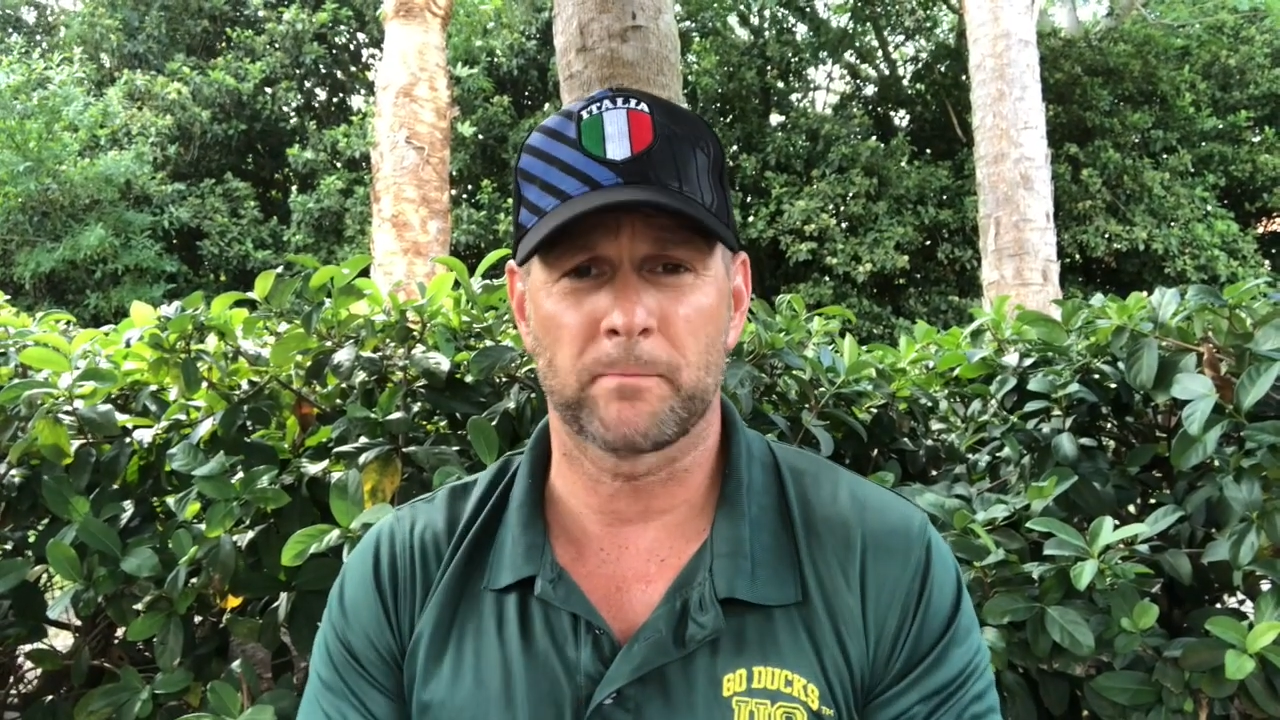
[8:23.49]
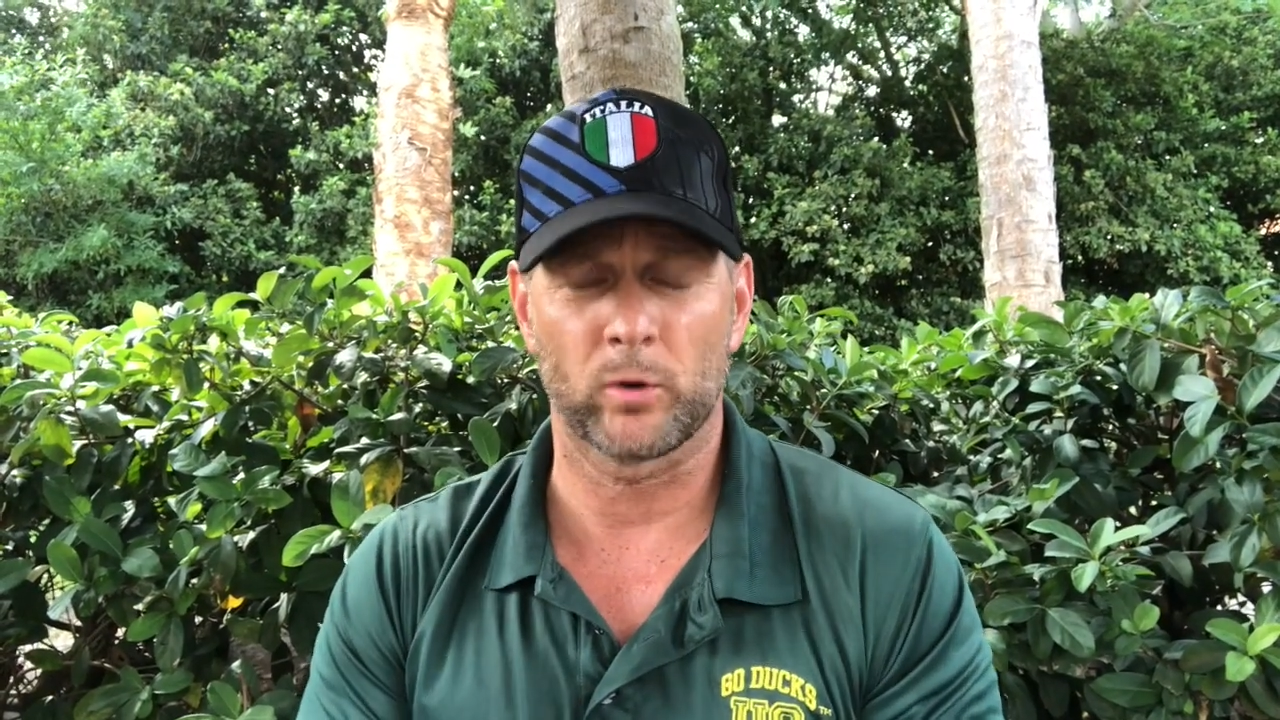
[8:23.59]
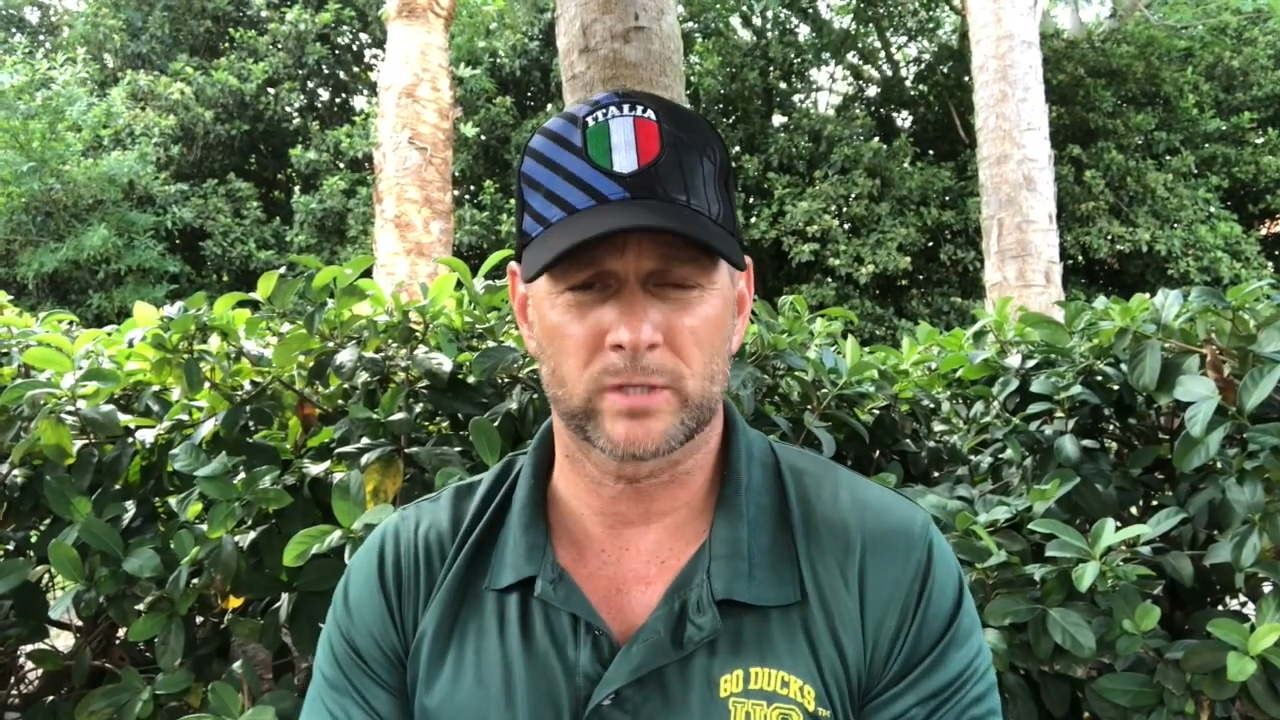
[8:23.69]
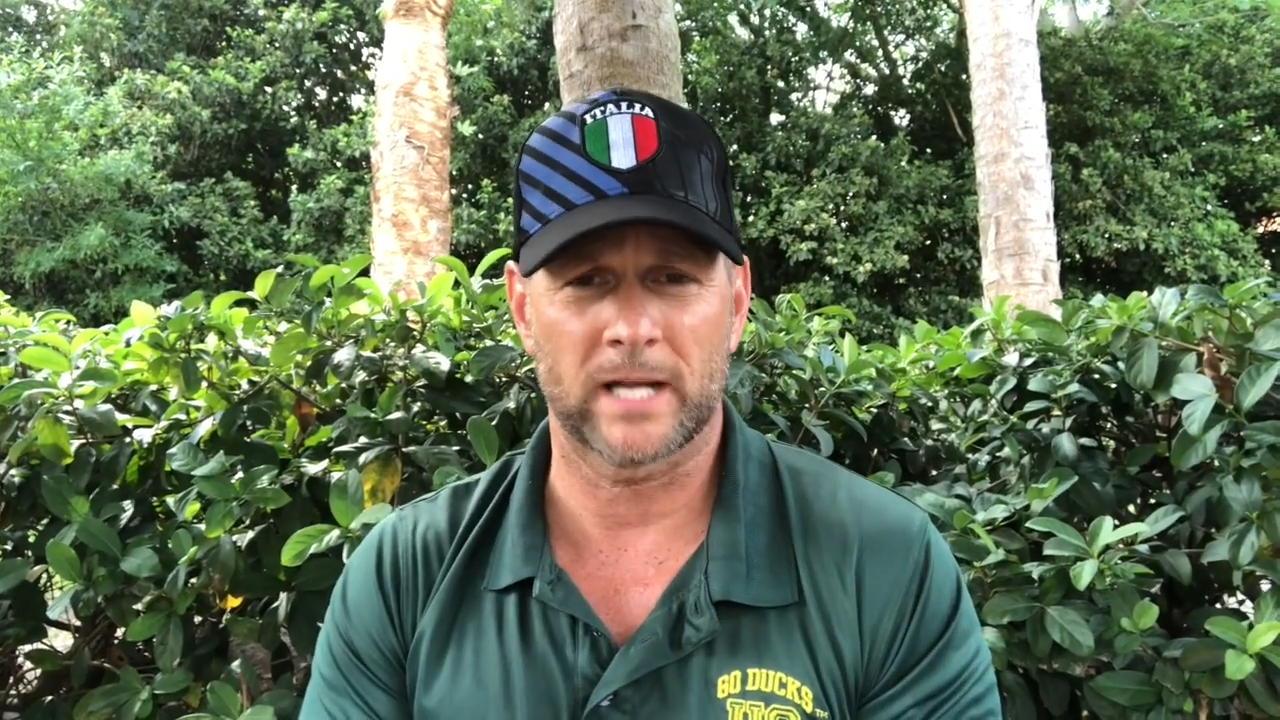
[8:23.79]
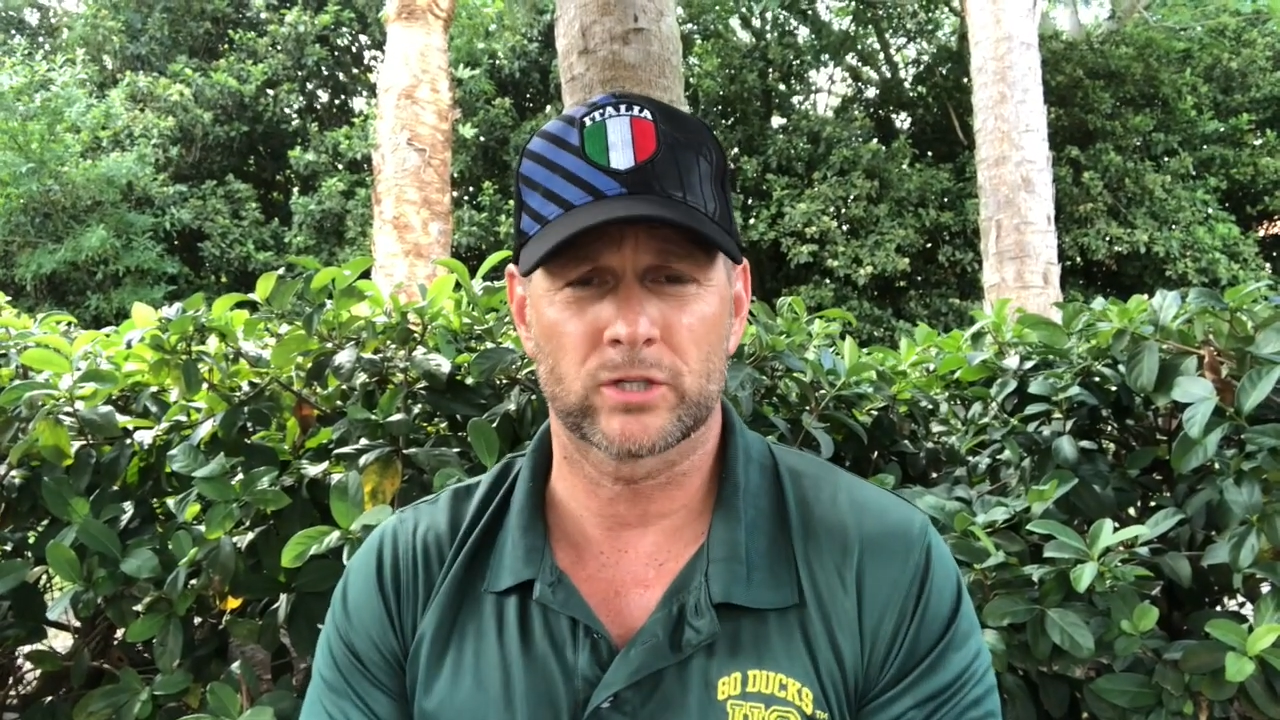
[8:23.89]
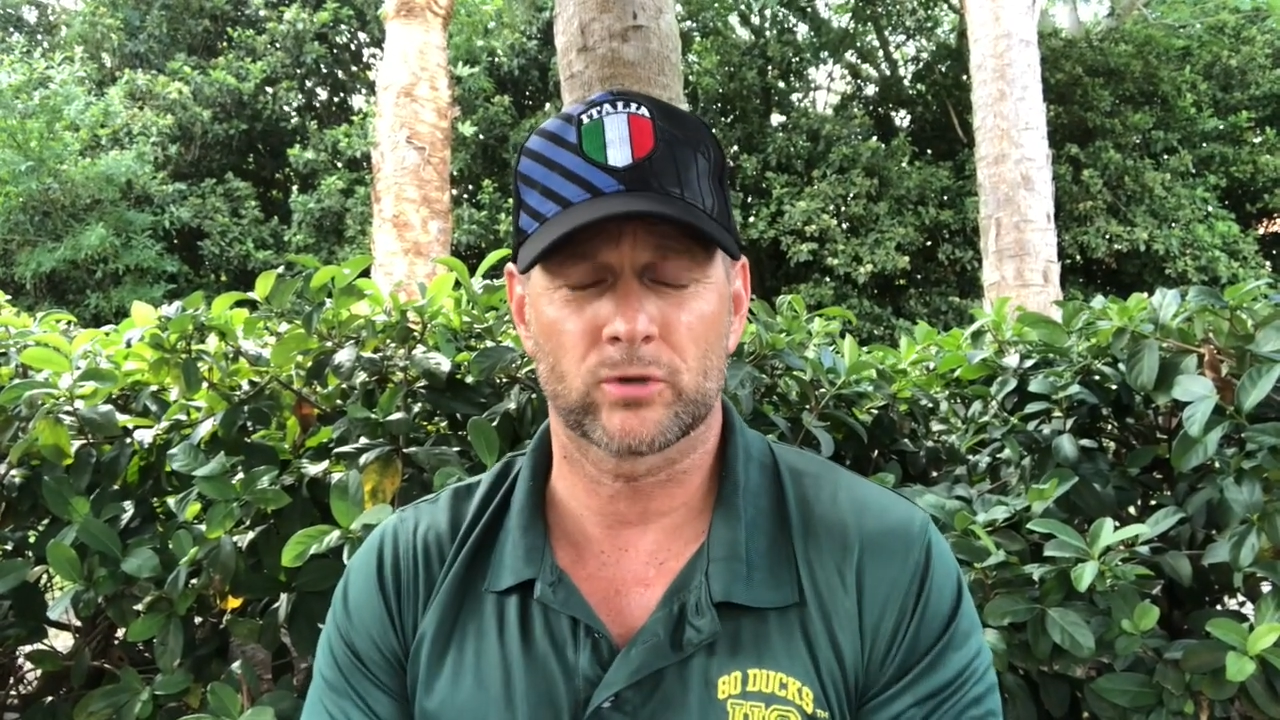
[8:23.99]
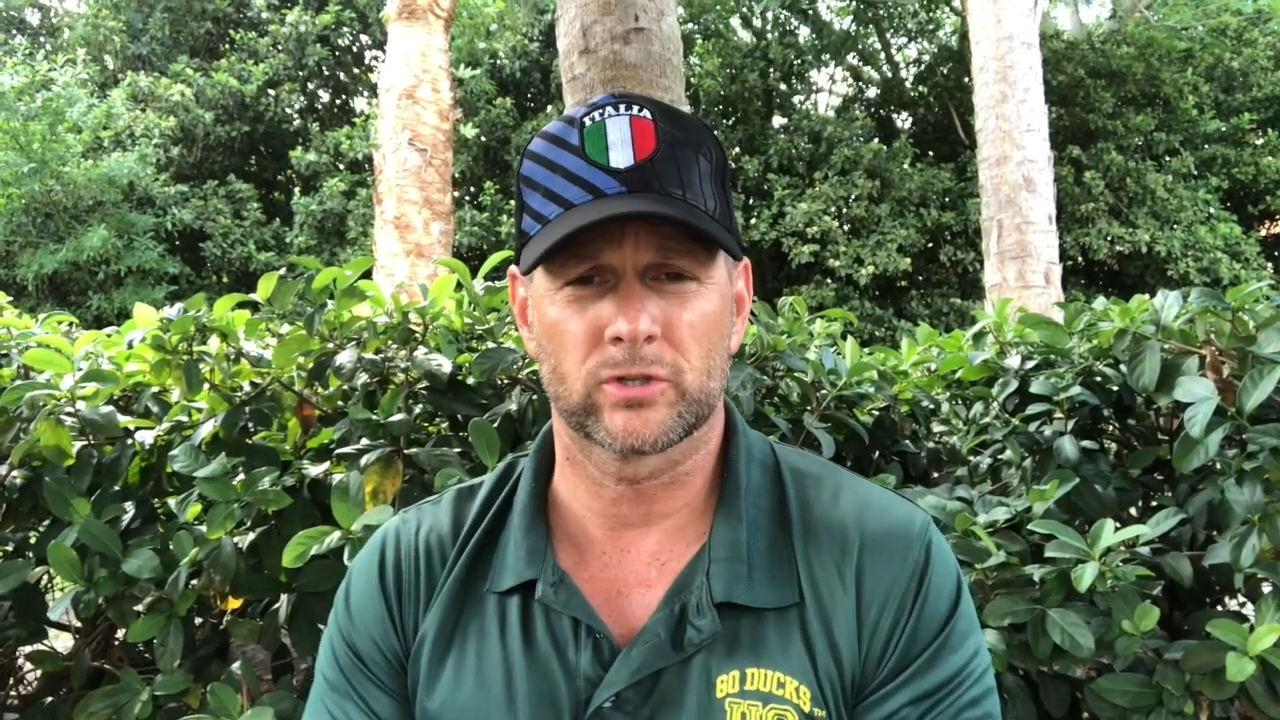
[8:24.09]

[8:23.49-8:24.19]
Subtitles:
potential